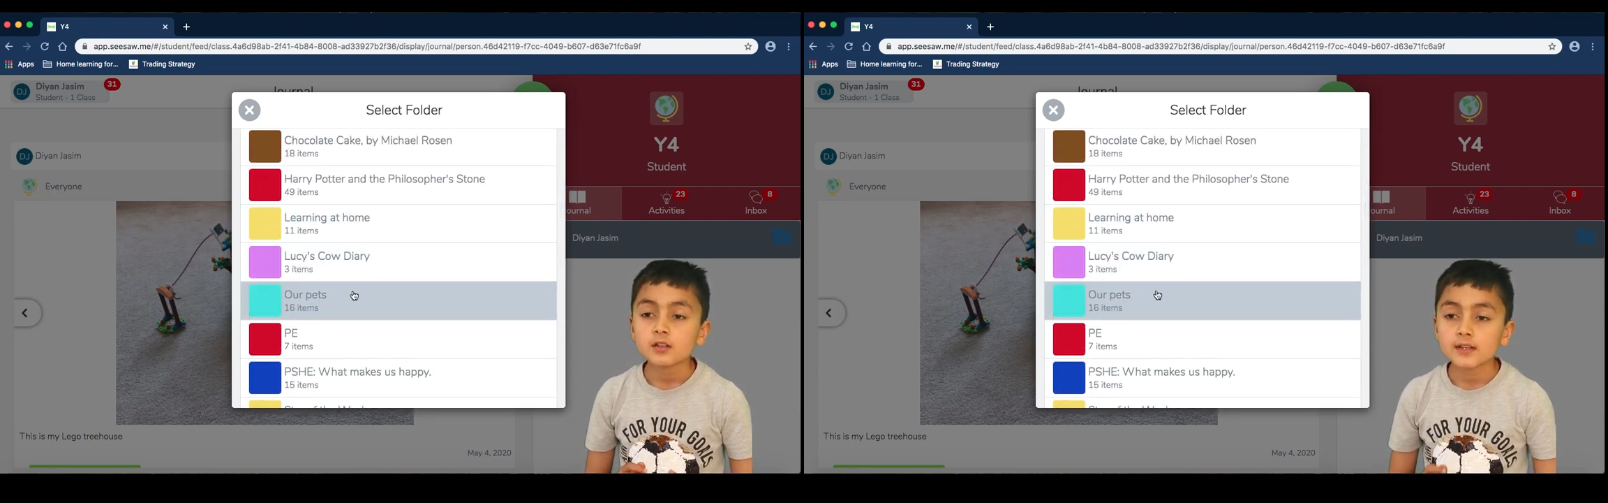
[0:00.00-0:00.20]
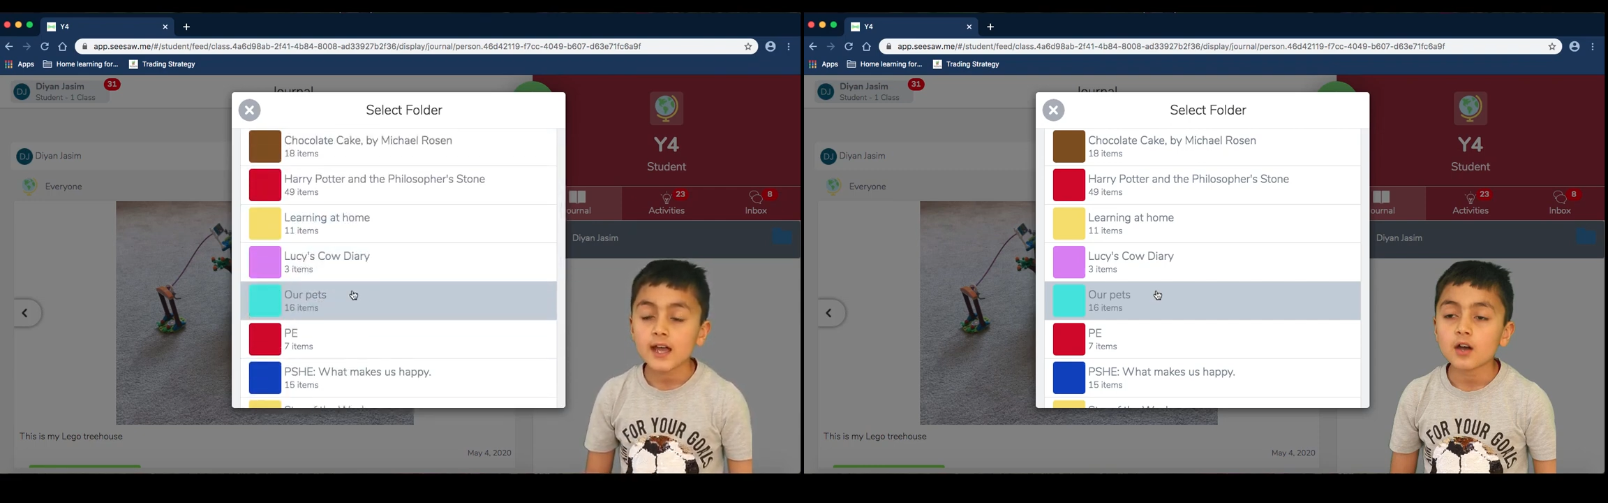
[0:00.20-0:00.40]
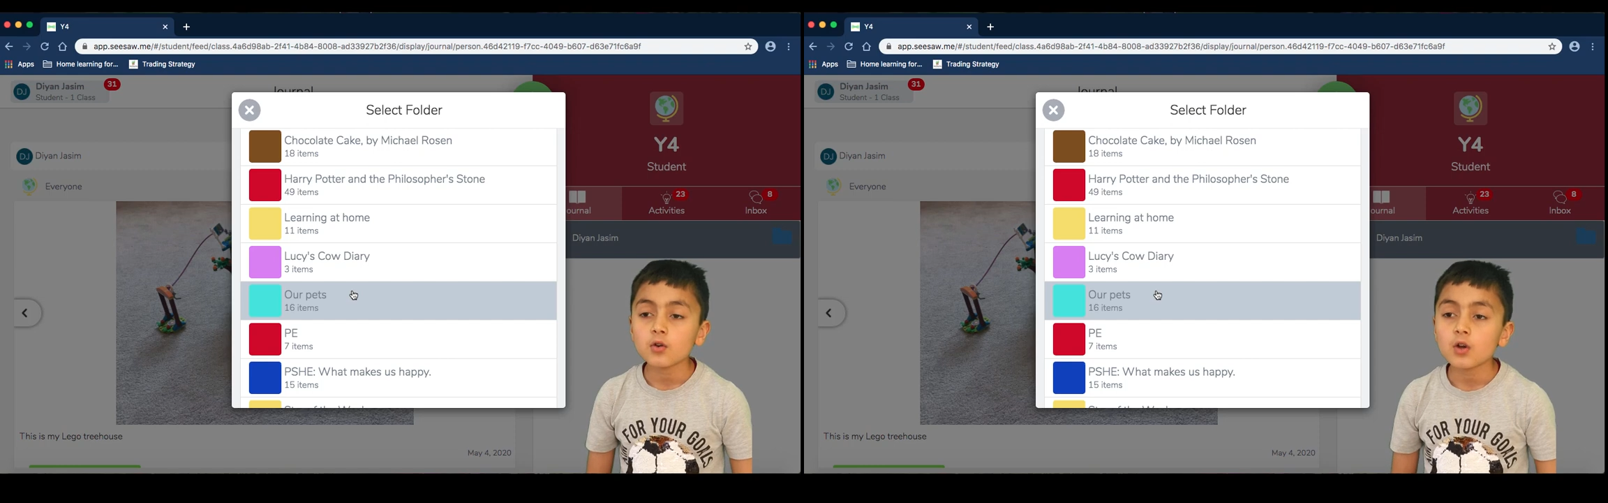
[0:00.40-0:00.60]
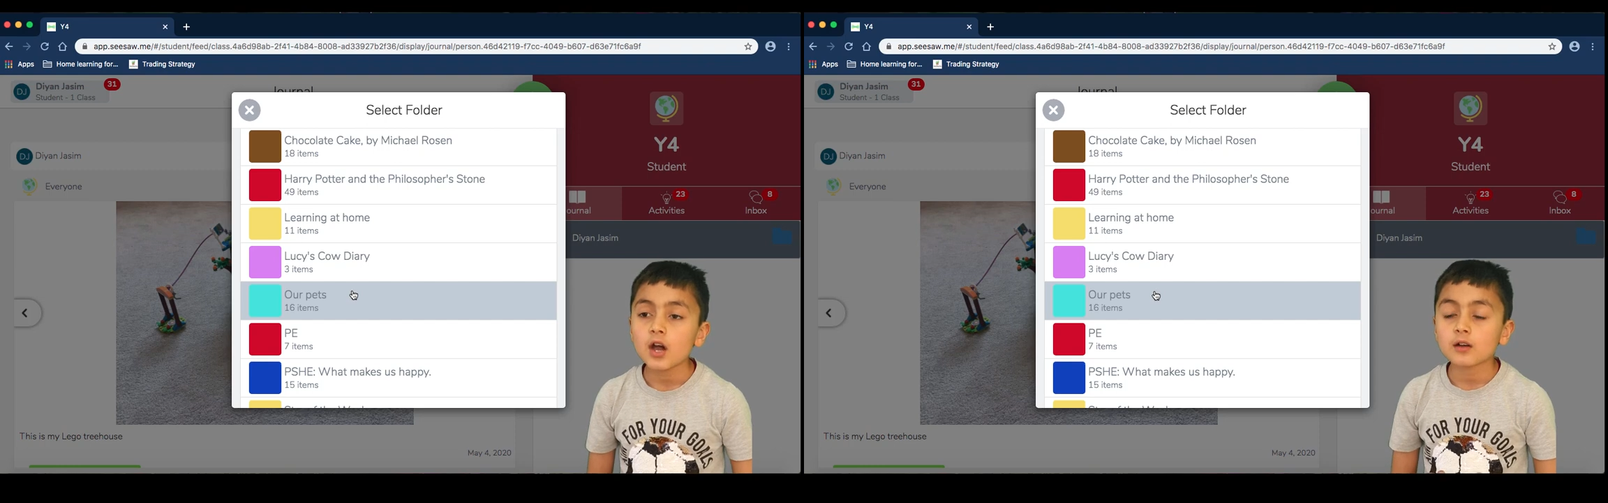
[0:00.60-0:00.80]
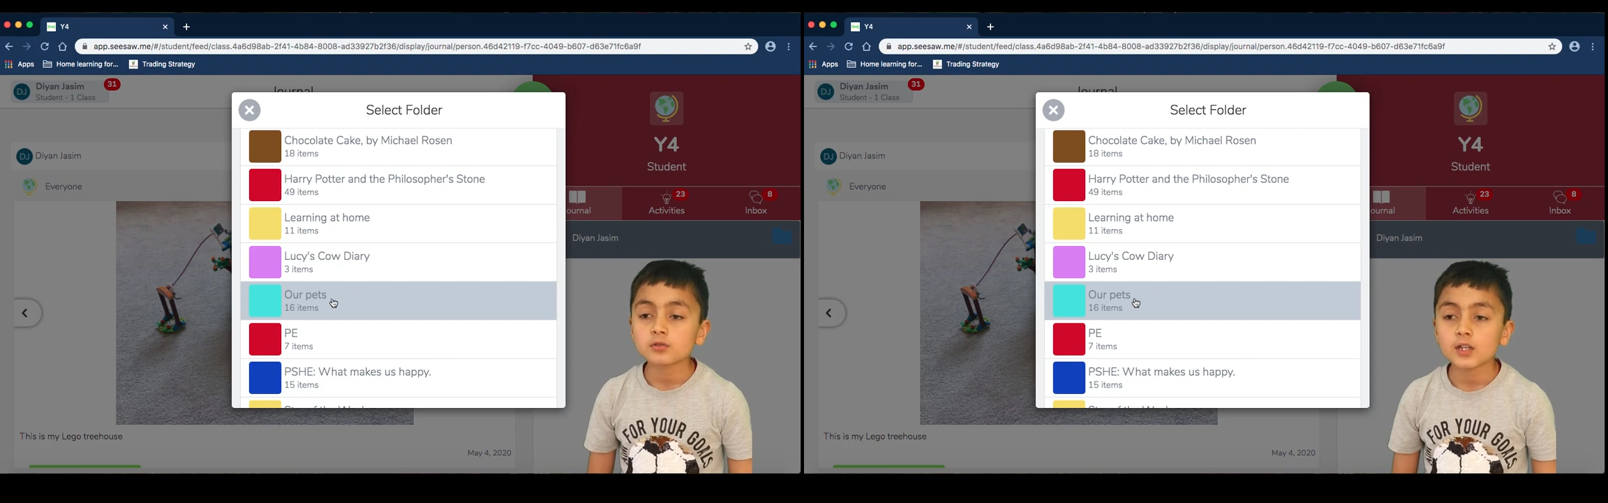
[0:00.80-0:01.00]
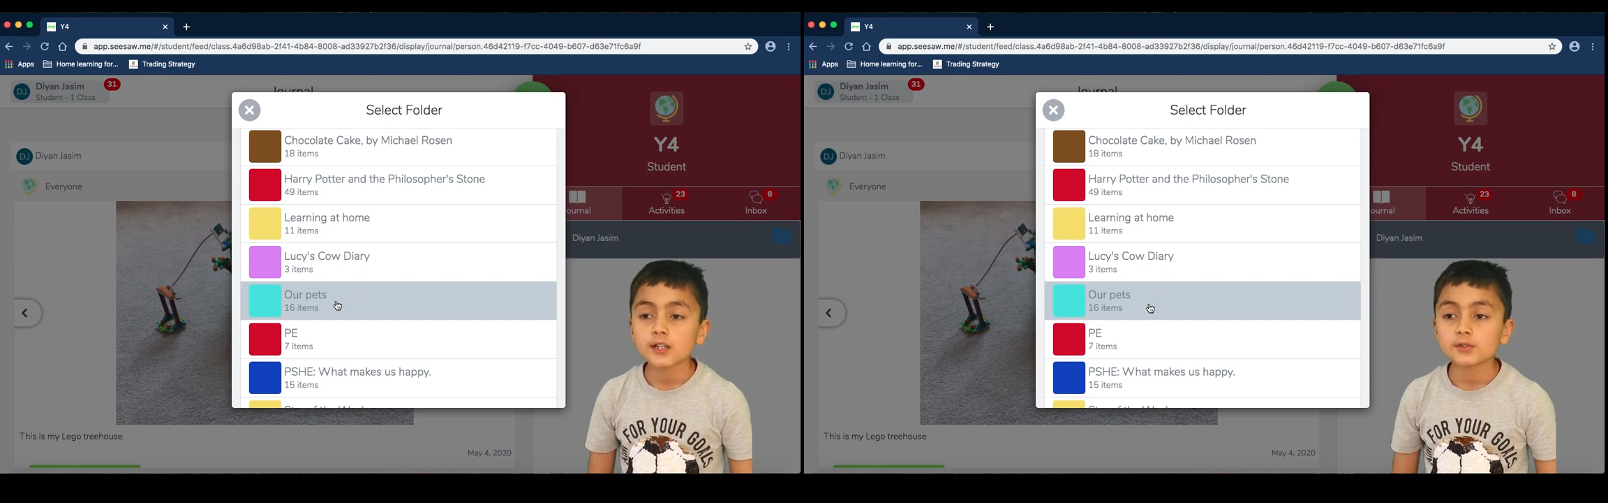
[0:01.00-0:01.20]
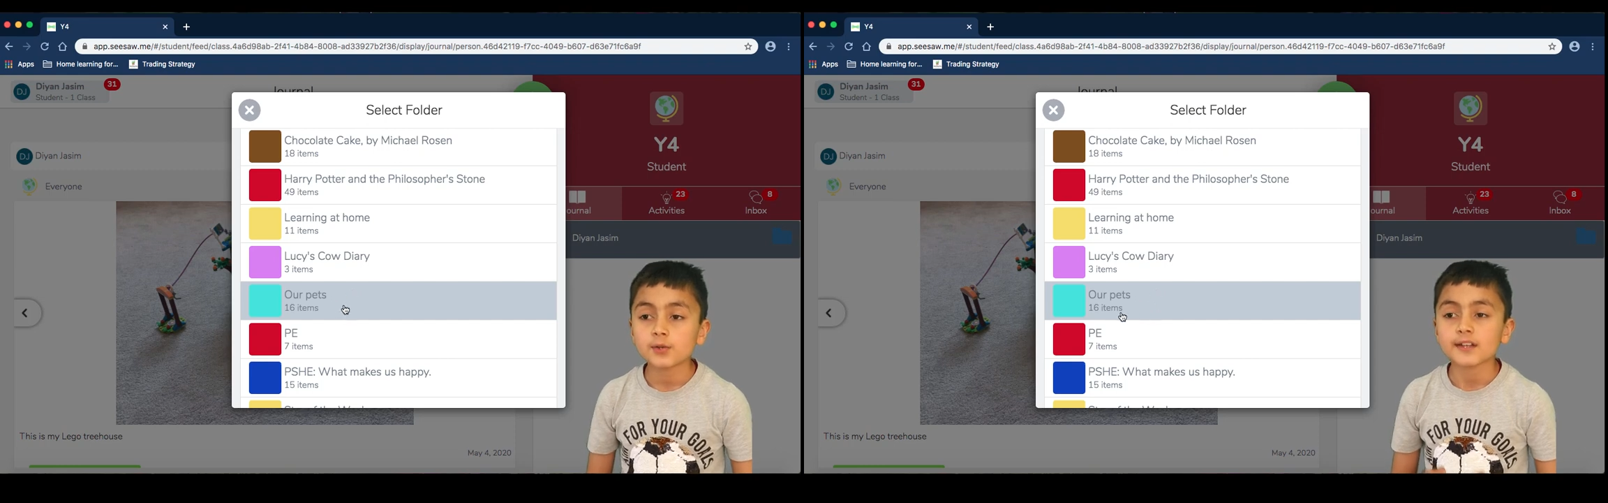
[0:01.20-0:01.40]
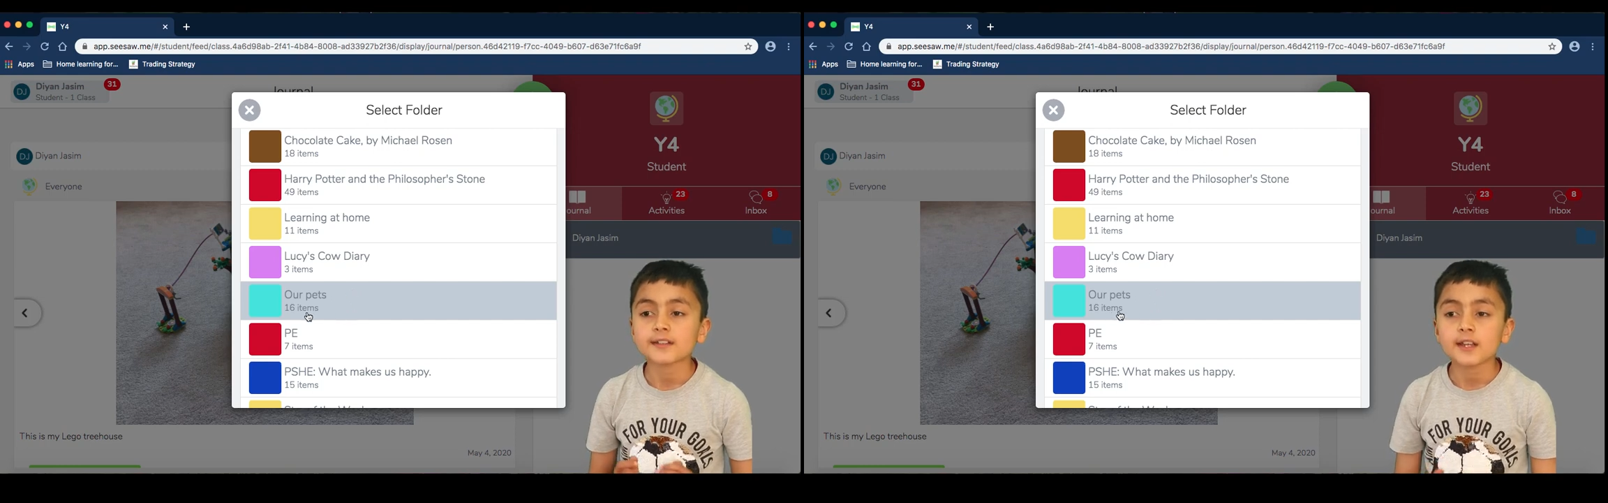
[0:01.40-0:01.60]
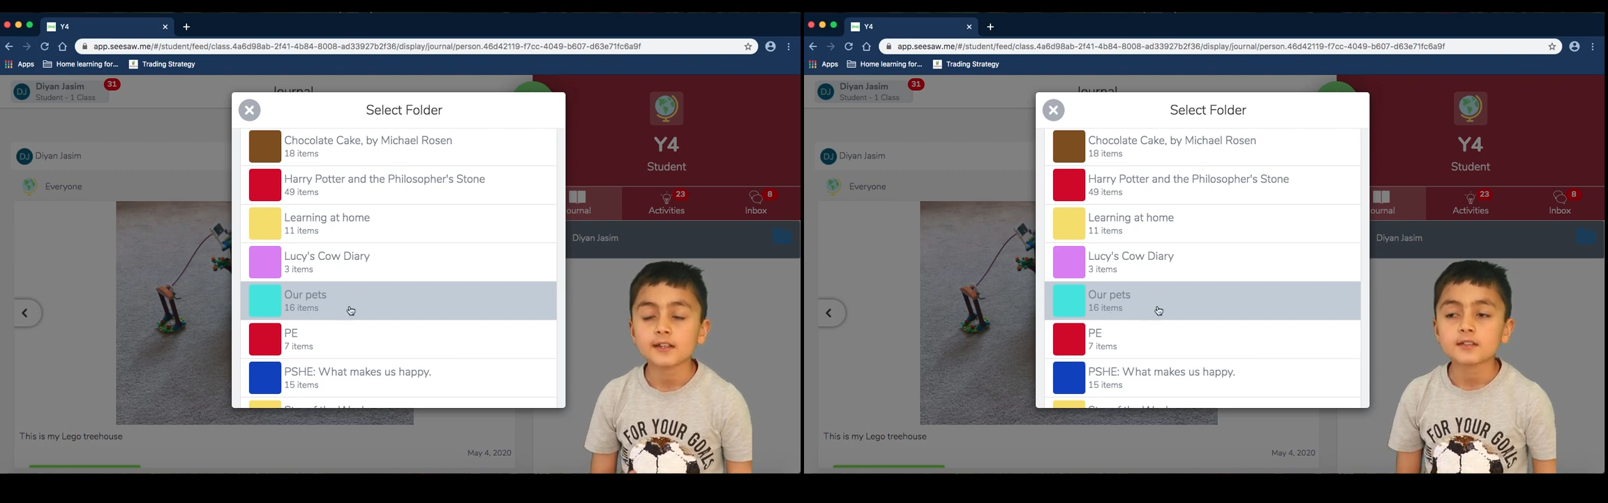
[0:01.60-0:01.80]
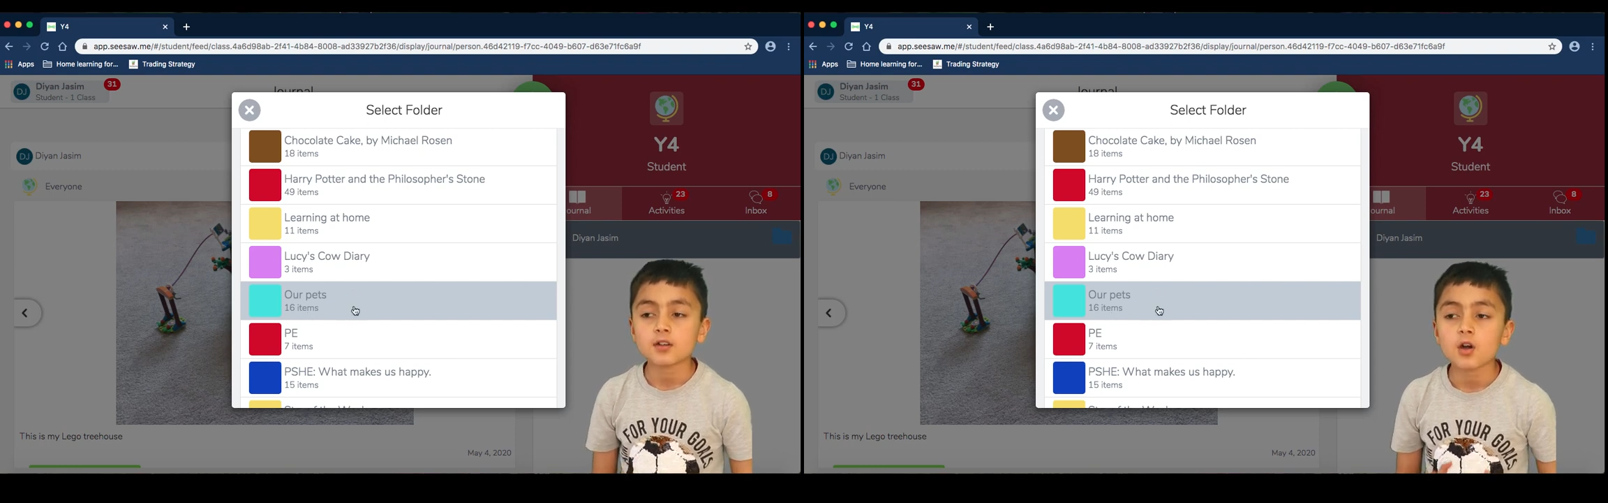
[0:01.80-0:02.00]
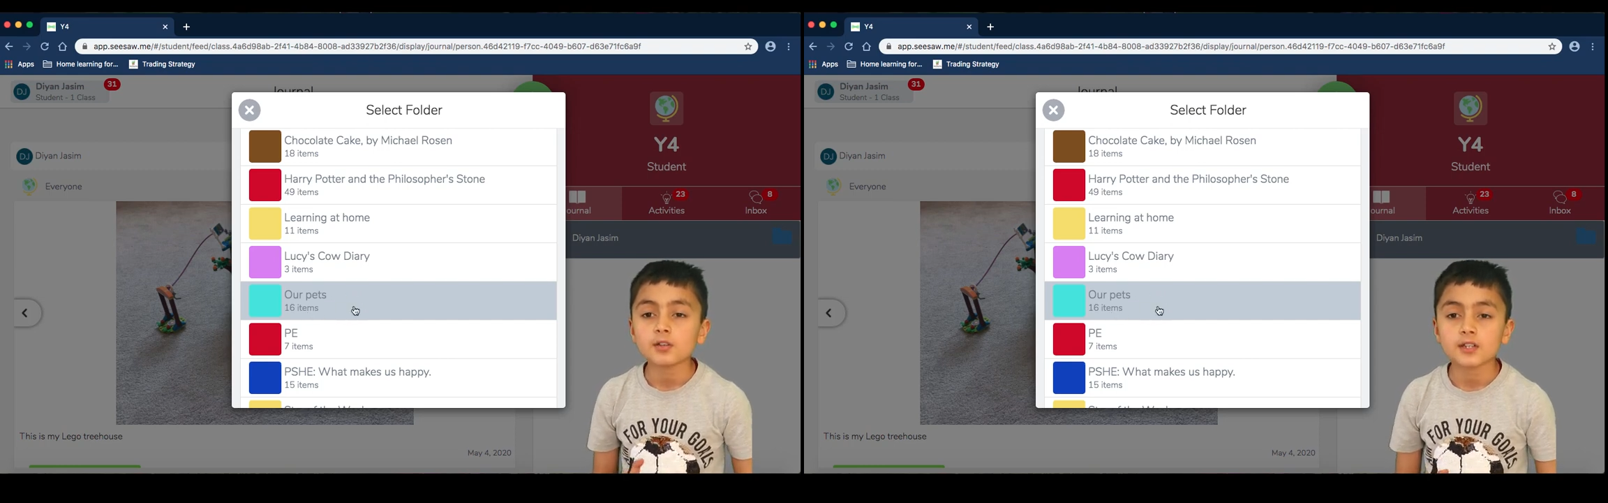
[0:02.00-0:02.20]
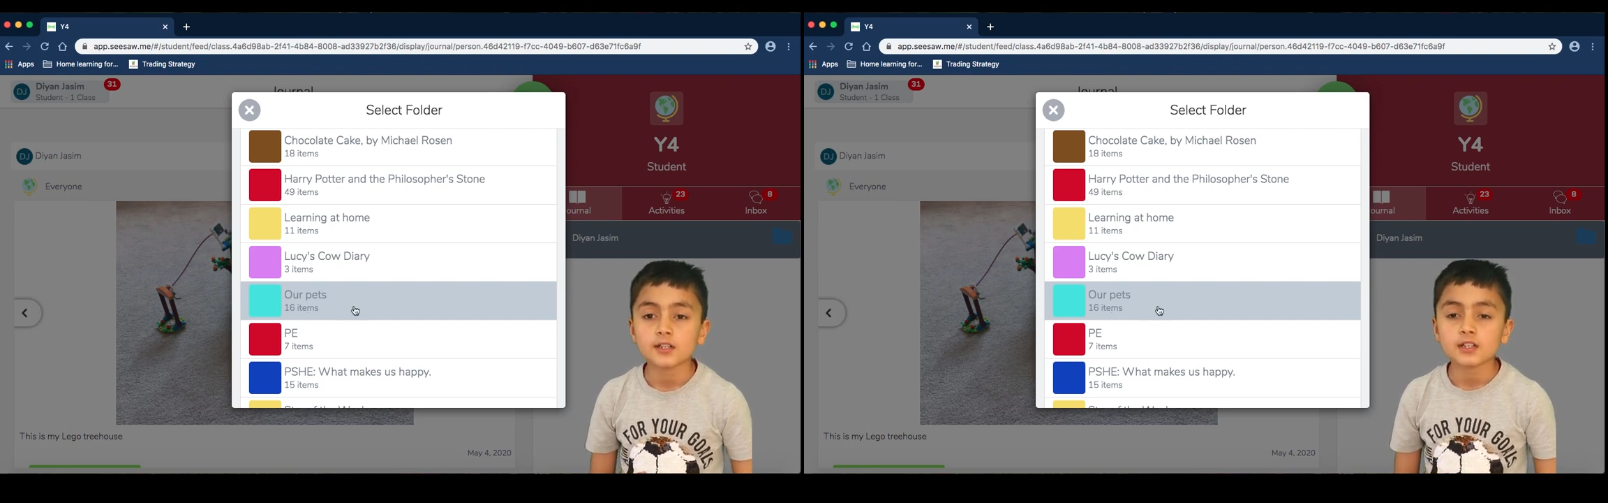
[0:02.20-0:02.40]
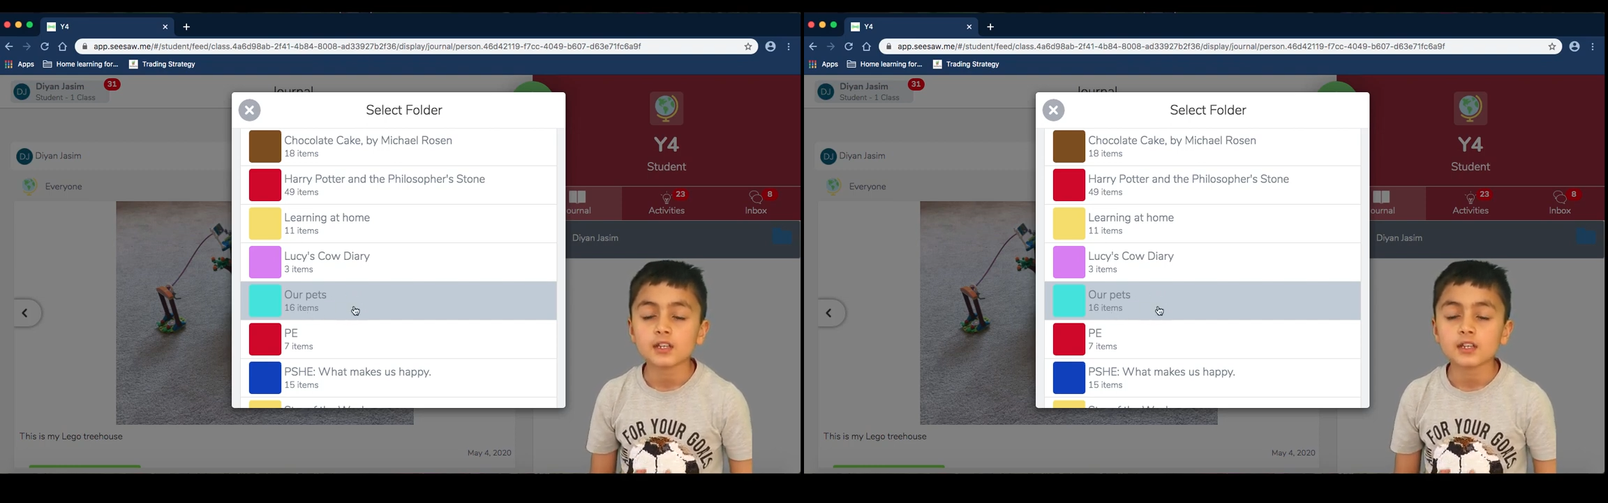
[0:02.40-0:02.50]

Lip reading: Now, I would like to access the content